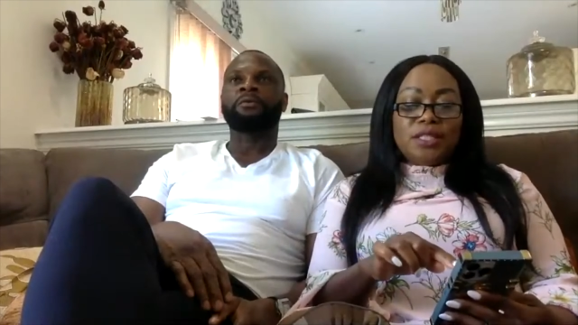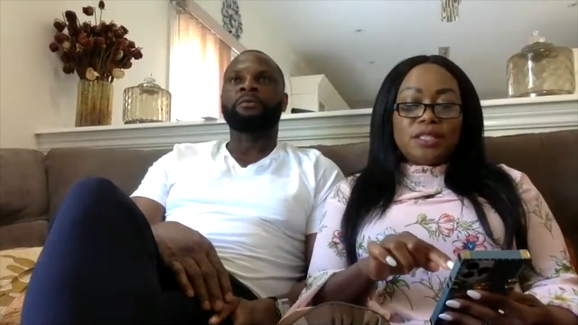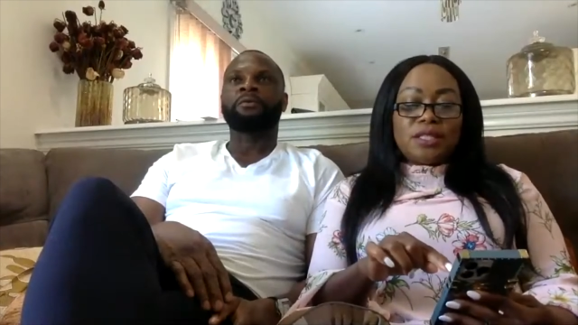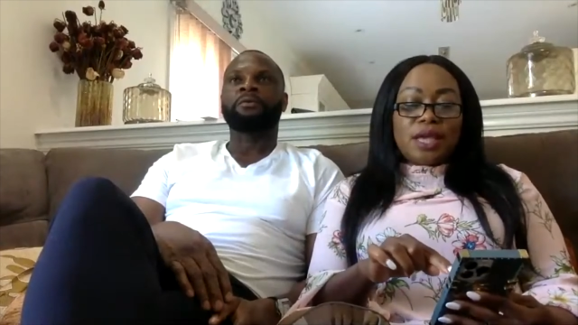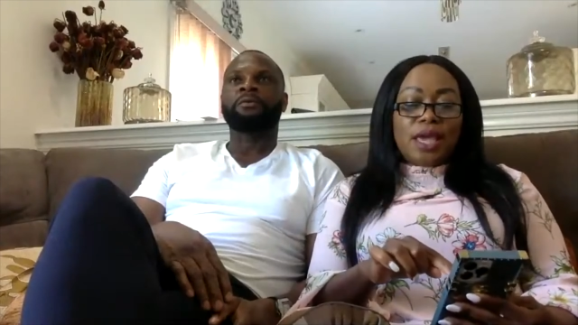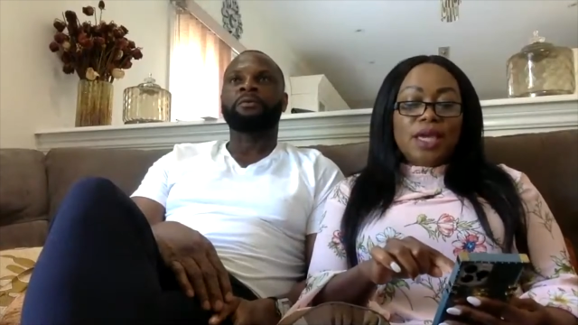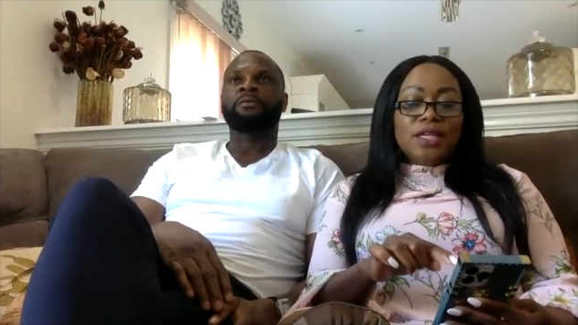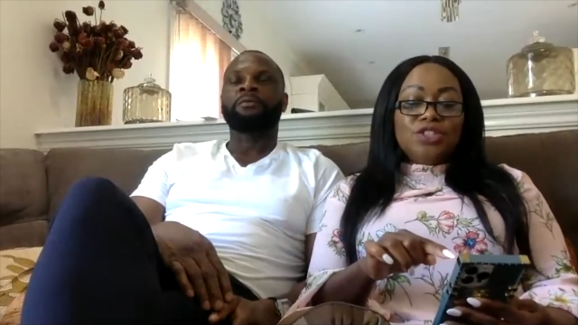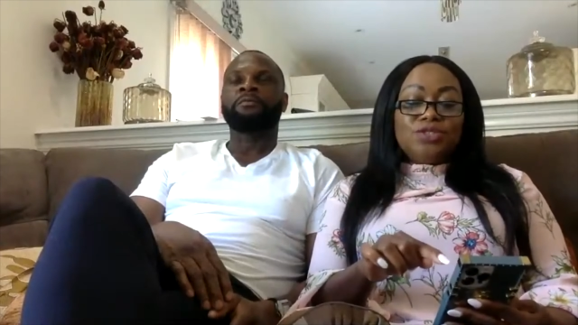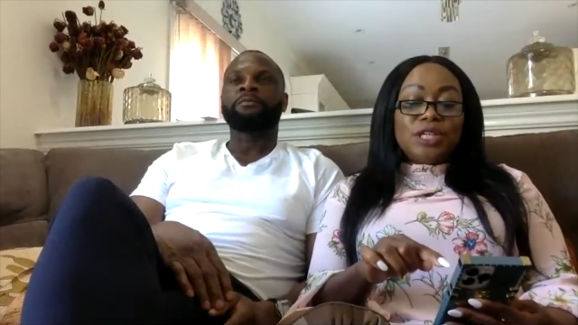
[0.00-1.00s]
Speaker 1: to say,
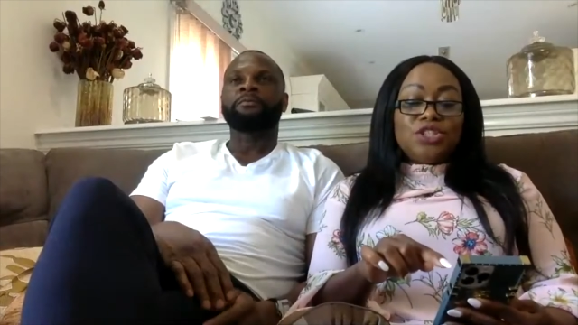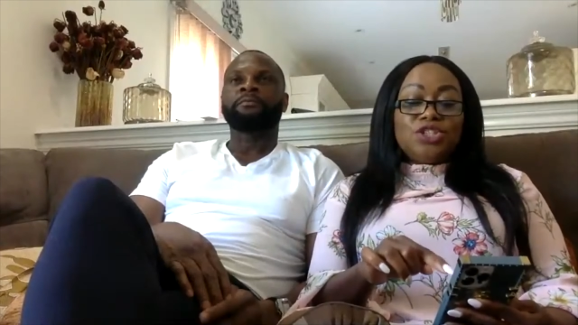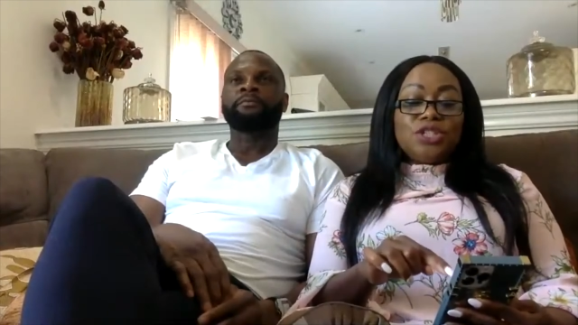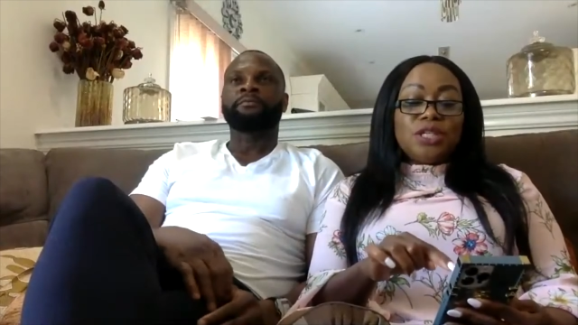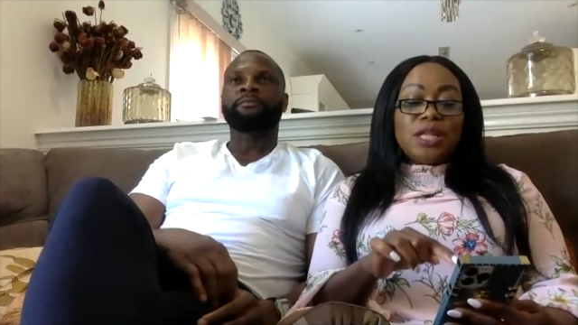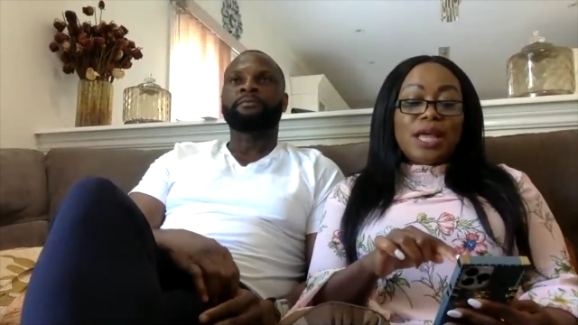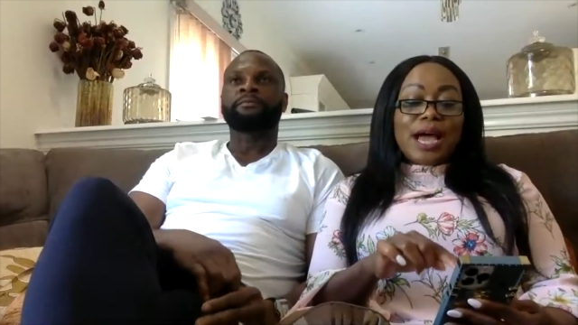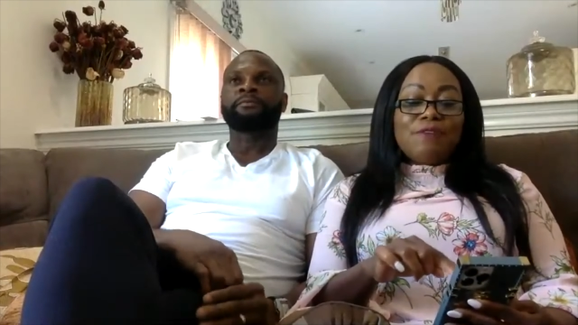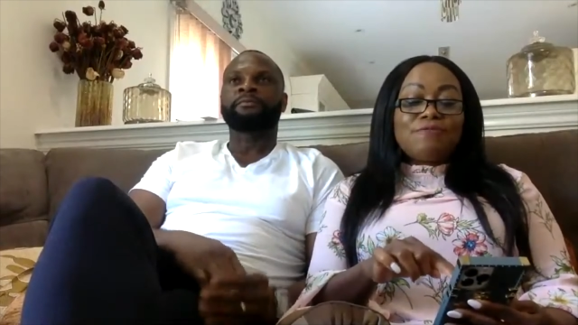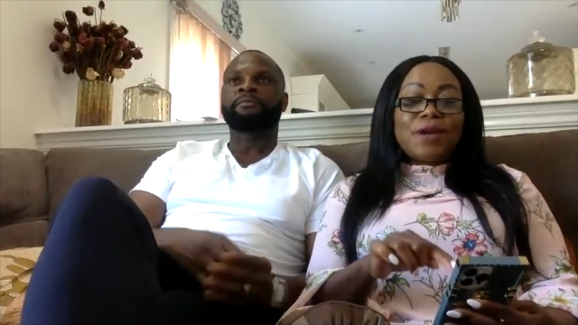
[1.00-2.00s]
traditional
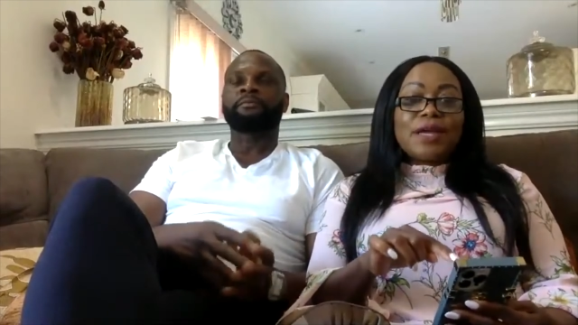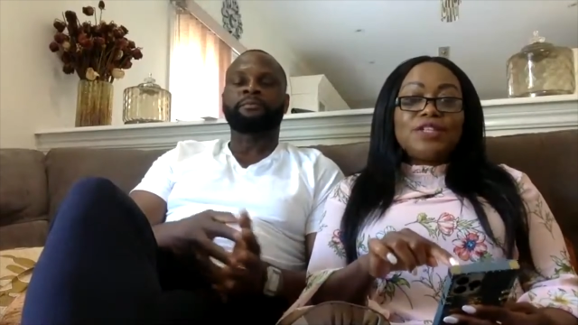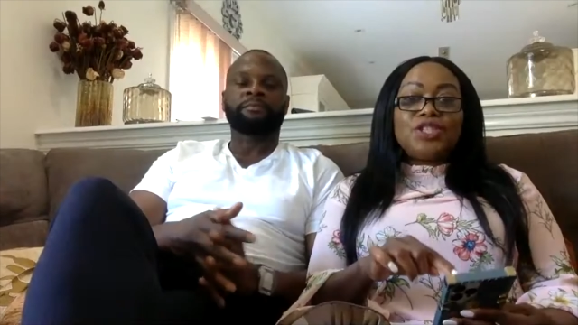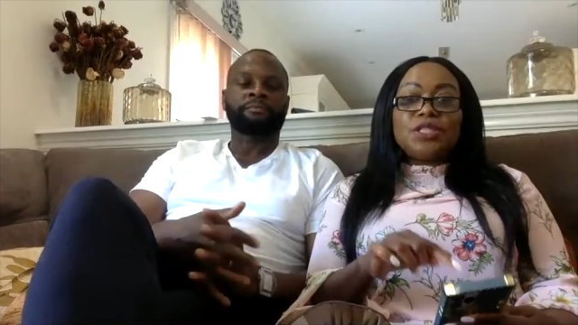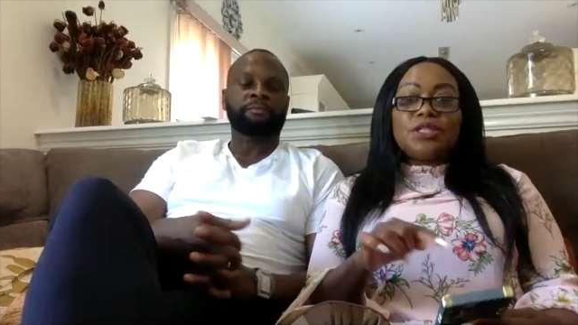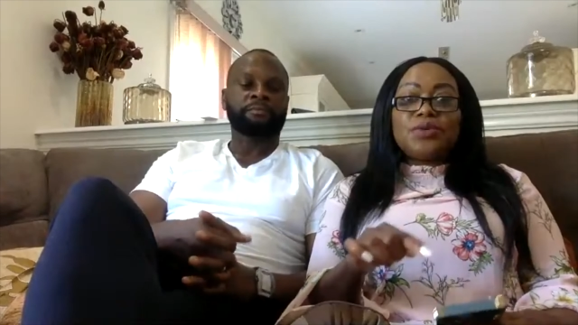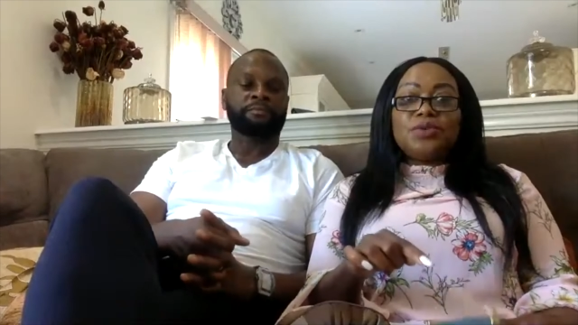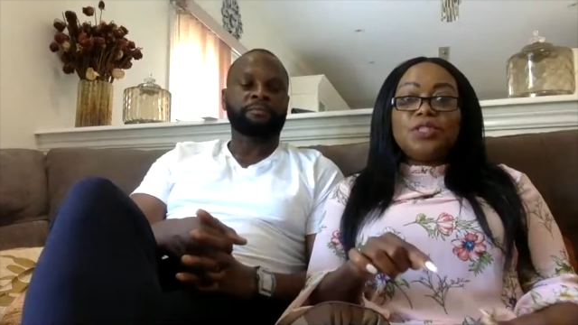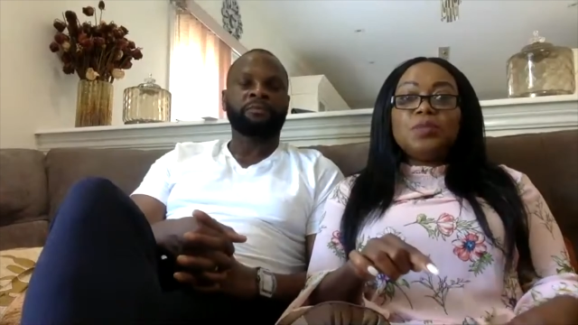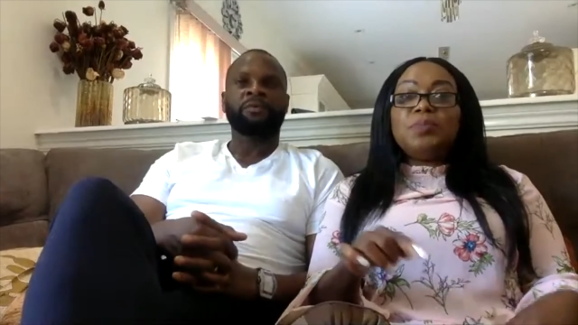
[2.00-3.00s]
African gender
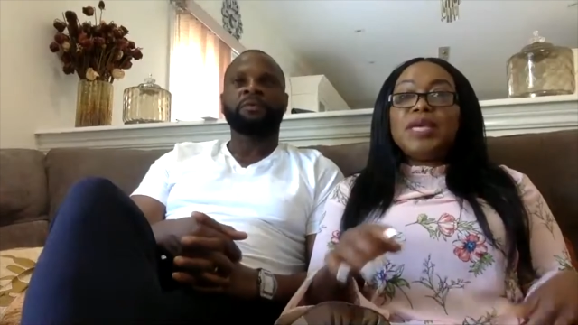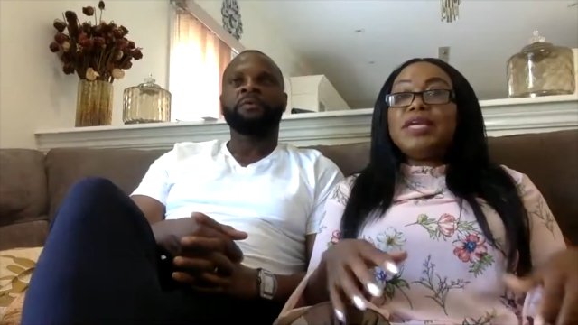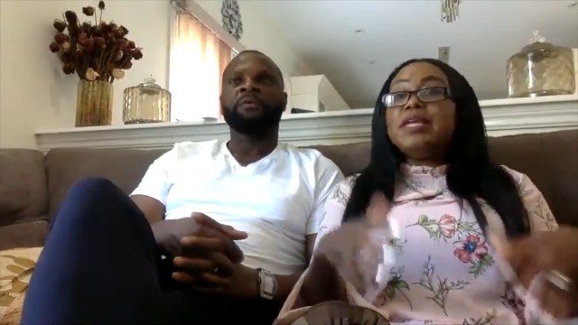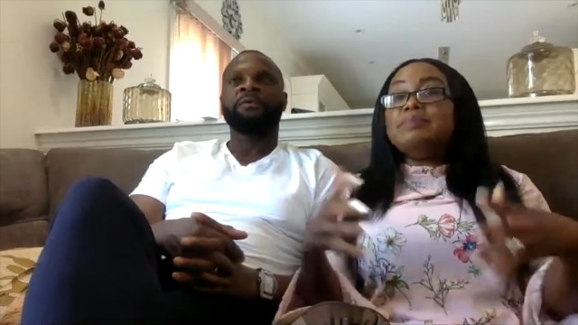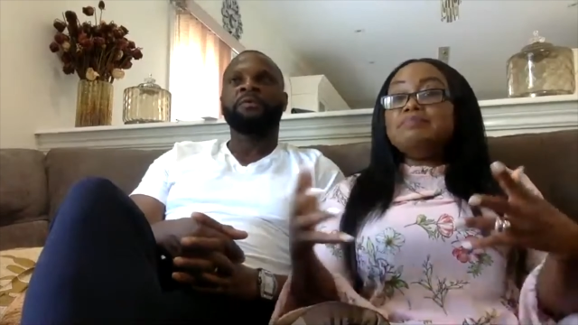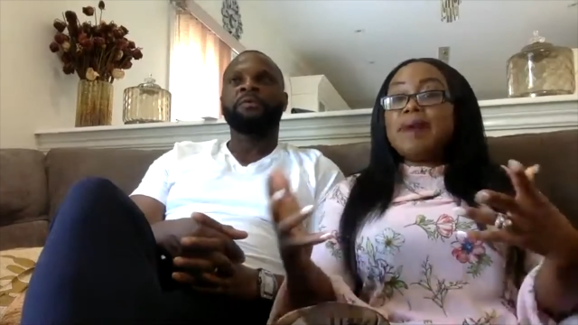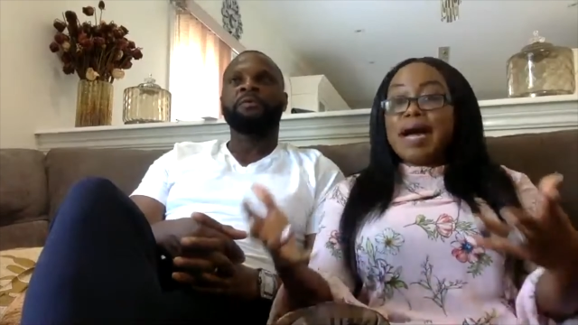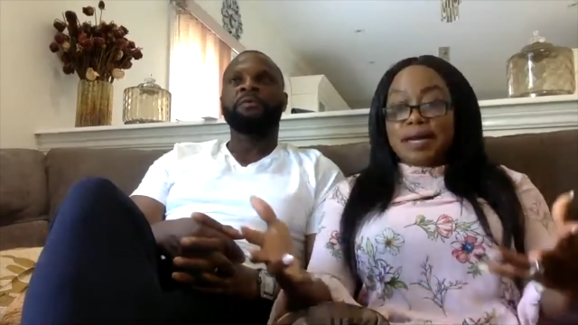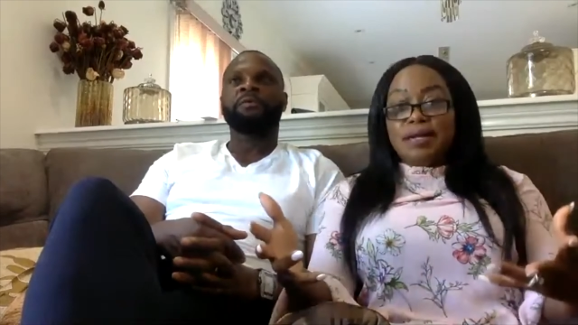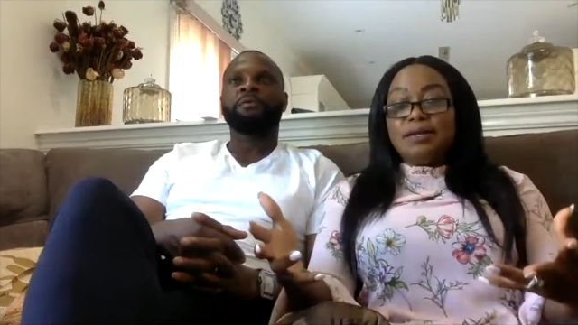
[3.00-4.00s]
roles, being a
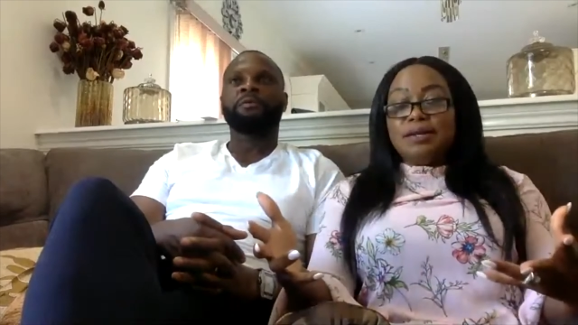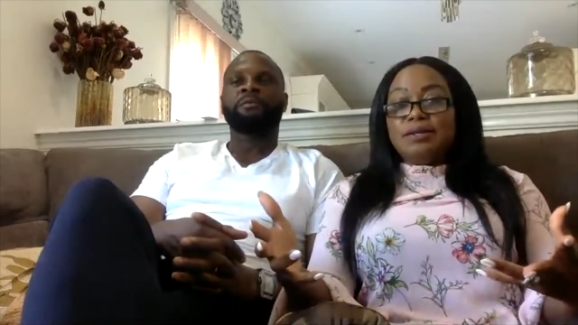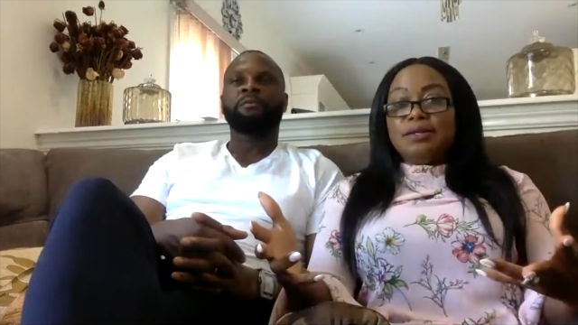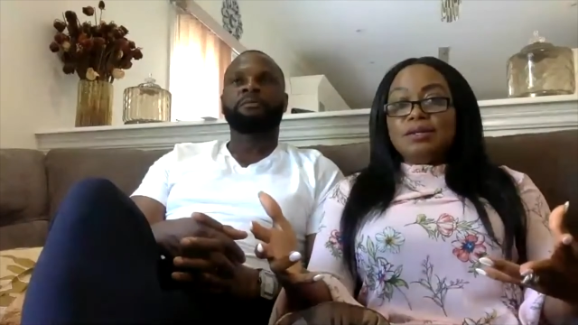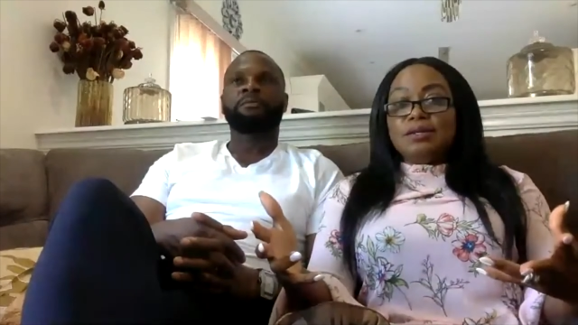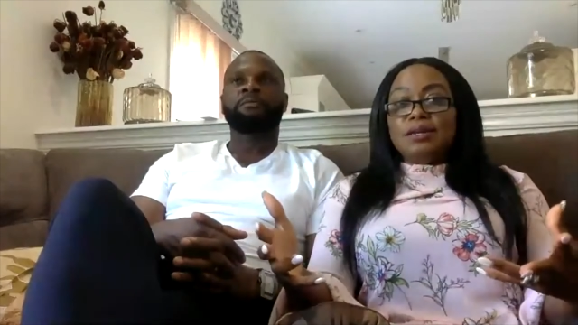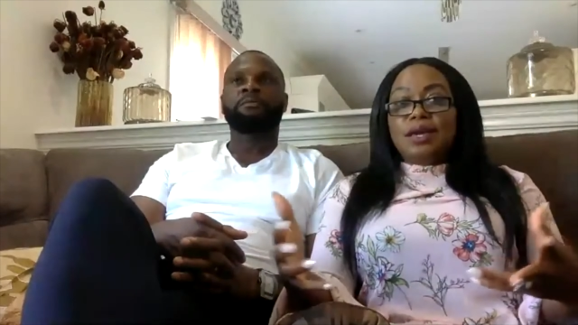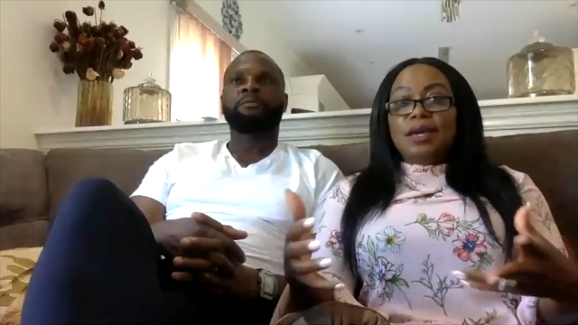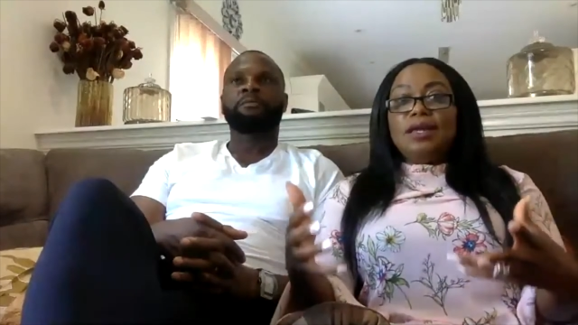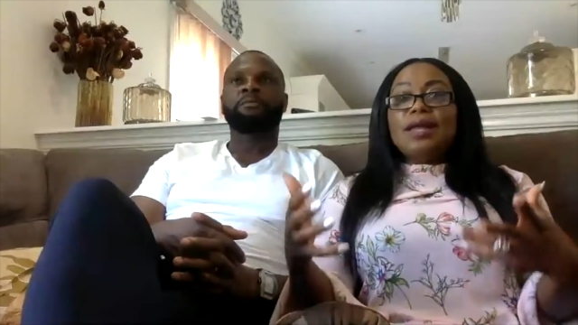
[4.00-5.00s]
man
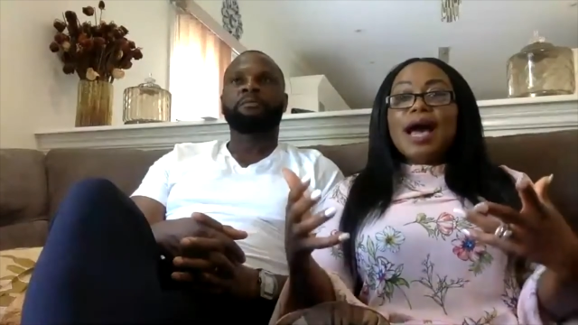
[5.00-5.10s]
in